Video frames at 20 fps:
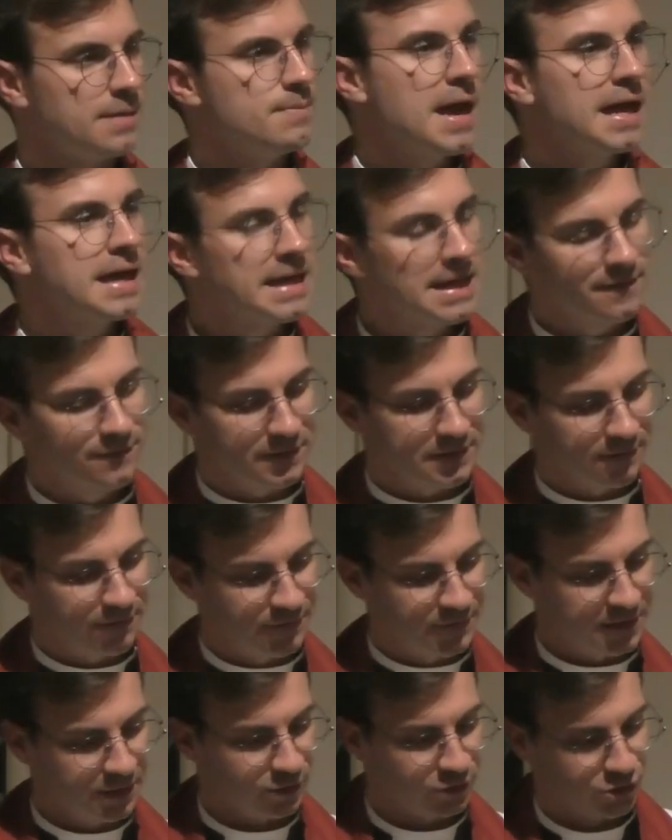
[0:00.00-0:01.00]
It may
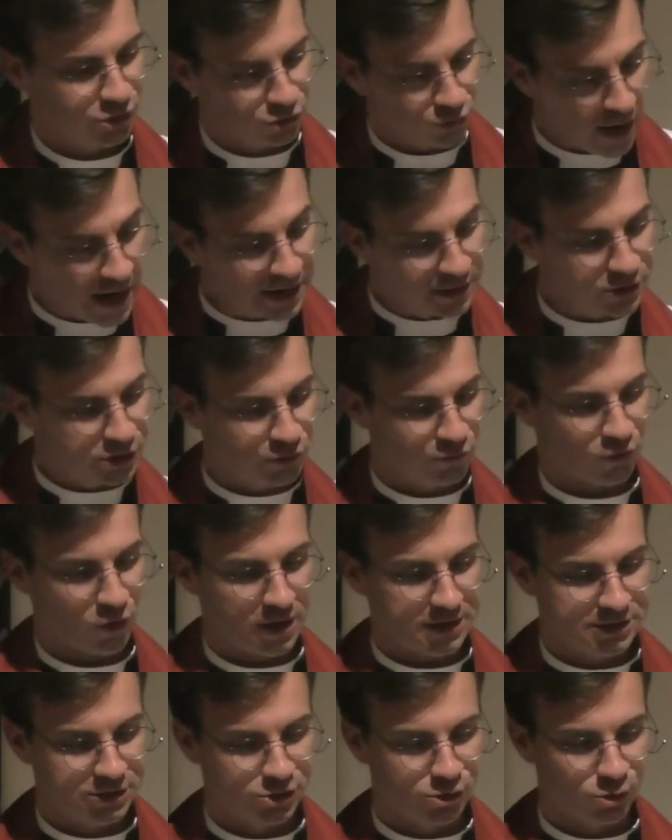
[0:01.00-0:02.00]
even feel strange
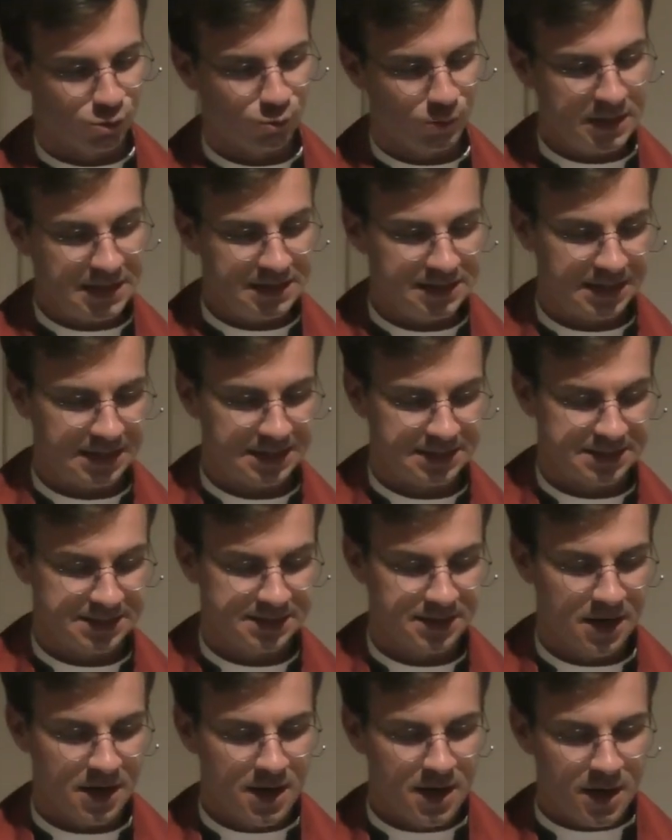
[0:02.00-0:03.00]
for us to read
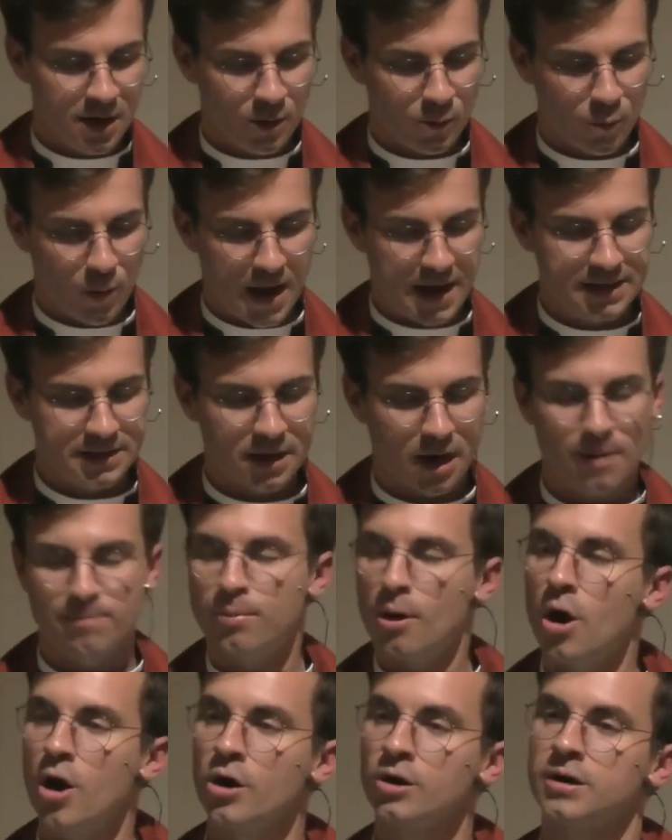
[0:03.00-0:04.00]
this when
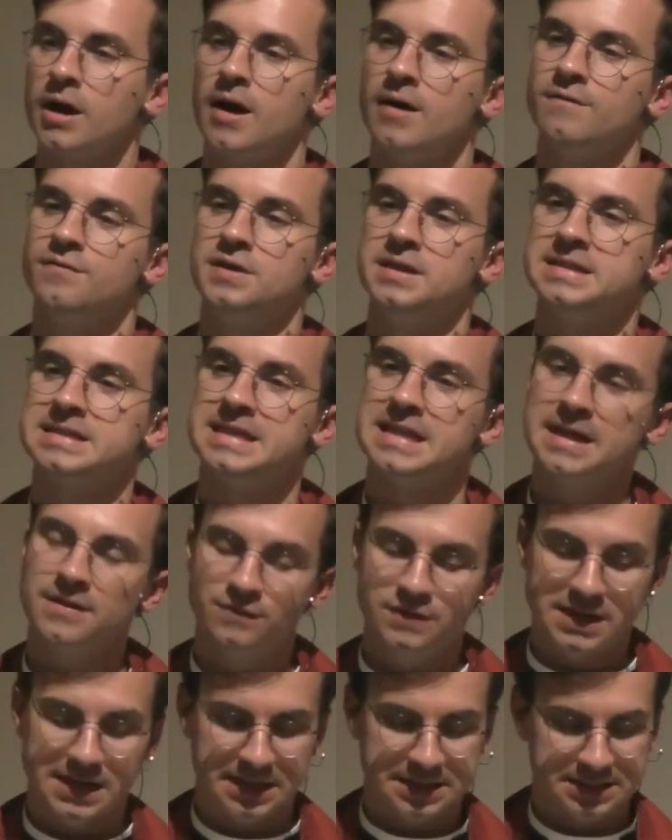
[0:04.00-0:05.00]
a part of this
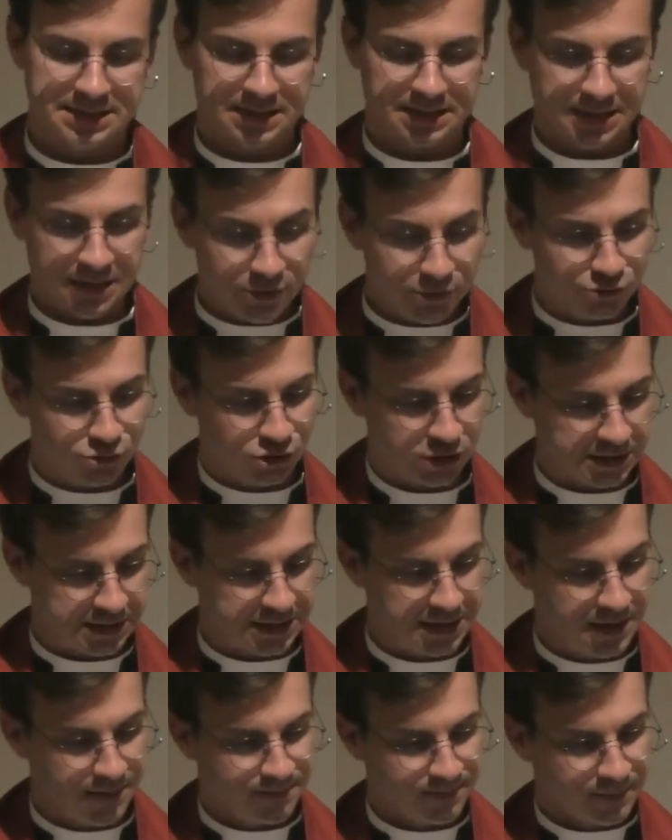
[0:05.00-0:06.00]
evening's
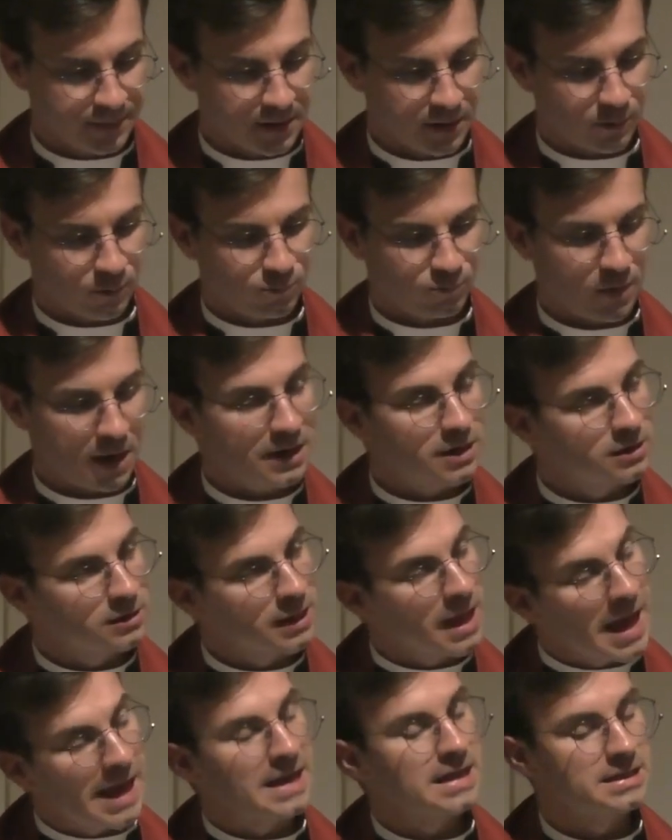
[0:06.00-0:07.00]
liturgy
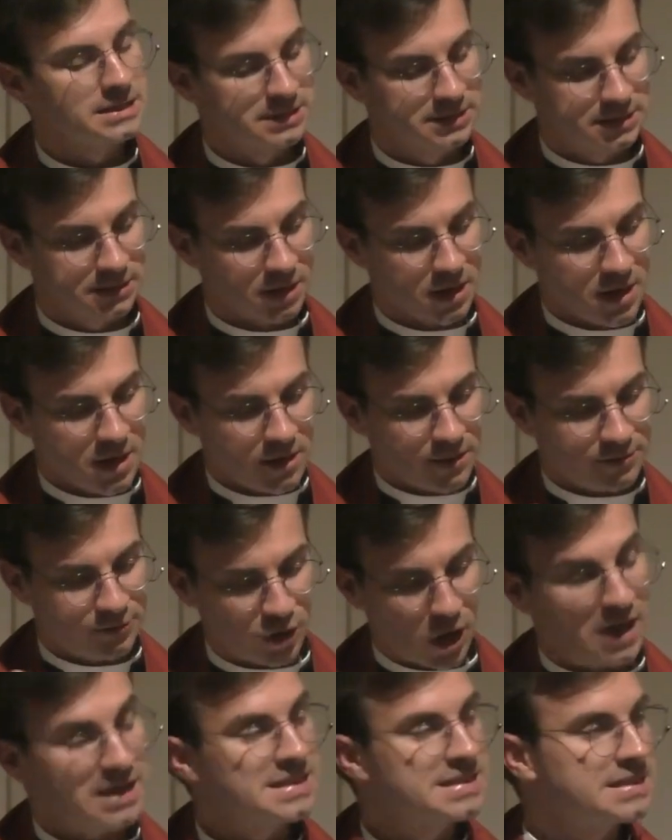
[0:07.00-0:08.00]
recollects
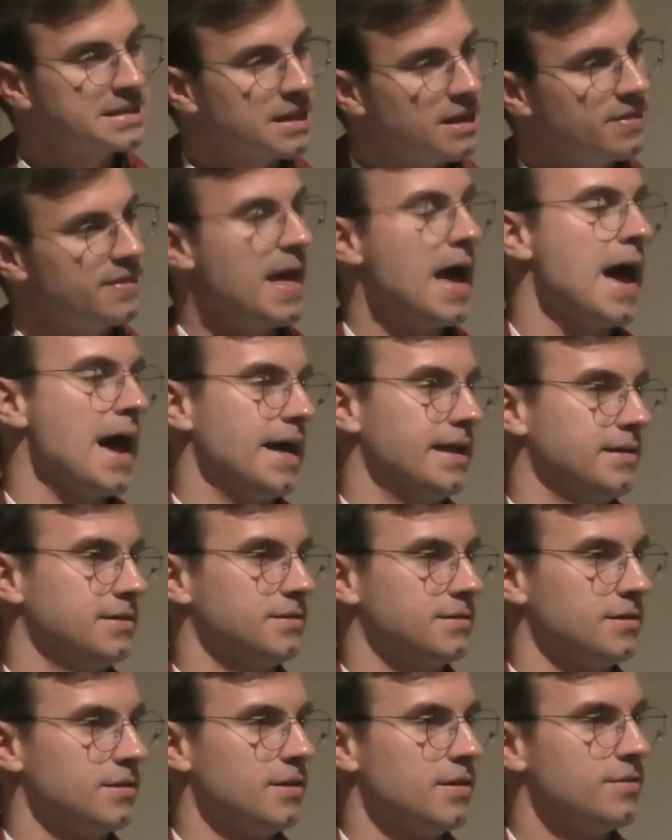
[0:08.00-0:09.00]
just that
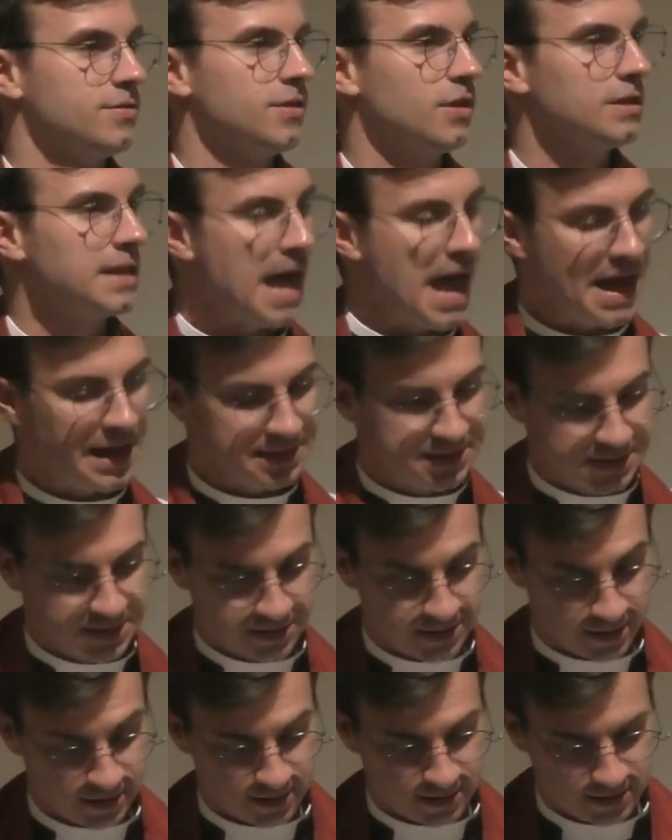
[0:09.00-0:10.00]
the
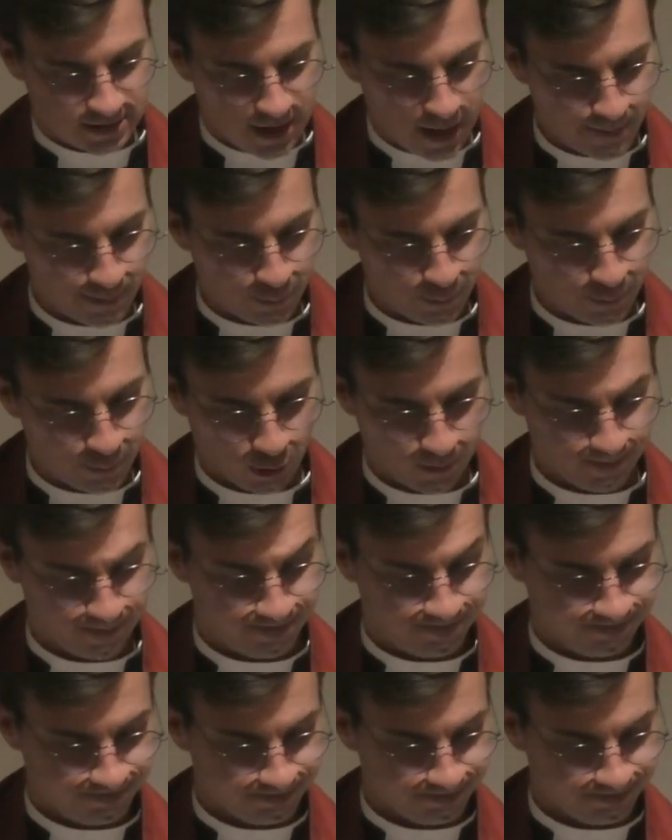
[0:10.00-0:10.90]
Last Supper.